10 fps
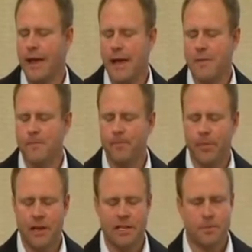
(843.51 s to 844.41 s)
after the
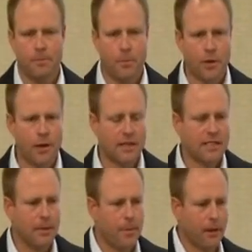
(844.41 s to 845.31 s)
game, and he's
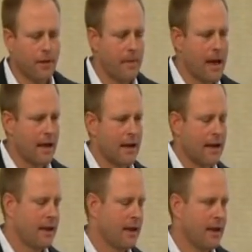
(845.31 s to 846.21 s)
putting on a seatbelt in the
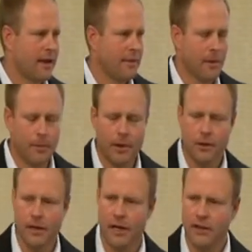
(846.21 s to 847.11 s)
back, and
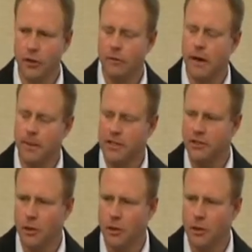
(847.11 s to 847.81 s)
I'm buckling, and I turn around.